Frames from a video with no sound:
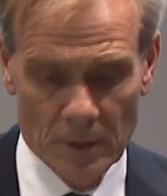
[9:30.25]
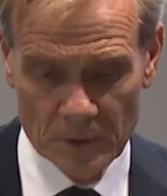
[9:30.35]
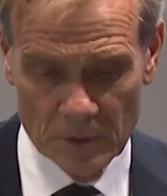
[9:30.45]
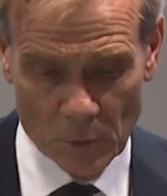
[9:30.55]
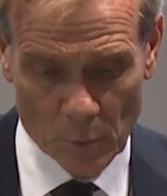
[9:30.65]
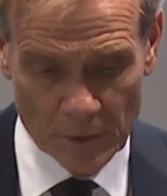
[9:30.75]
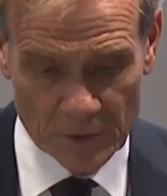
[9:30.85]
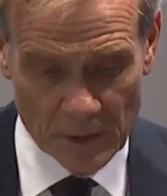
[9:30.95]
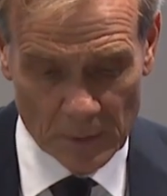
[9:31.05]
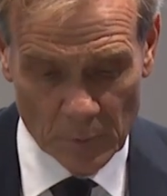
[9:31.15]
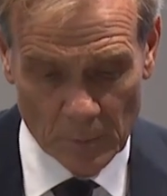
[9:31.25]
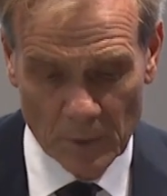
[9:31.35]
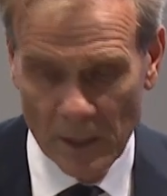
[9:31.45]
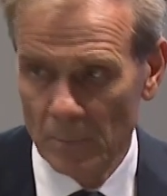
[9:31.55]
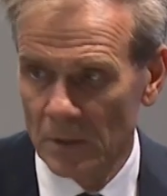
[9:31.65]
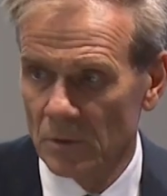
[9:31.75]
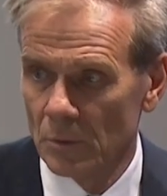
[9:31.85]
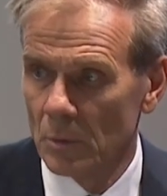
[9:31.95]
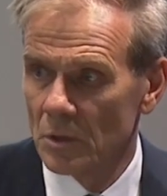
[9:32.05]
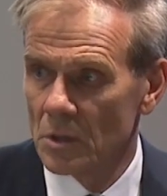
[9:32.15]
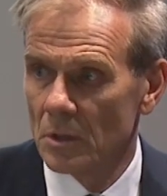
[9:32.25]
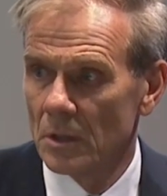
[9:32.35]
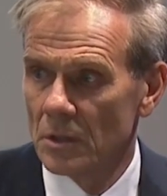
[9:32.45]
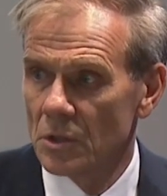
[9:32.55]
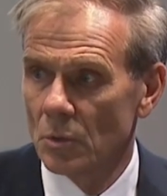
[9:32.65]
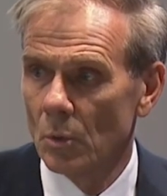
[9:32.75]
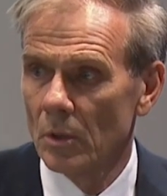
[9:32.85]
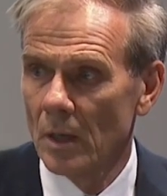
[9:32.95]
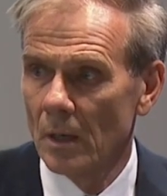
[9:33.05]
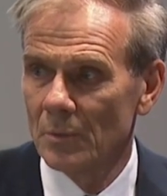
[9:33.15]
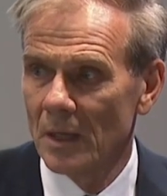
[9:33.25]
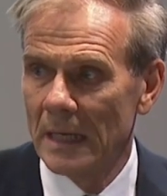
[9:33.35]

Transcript: storage that will be able to store around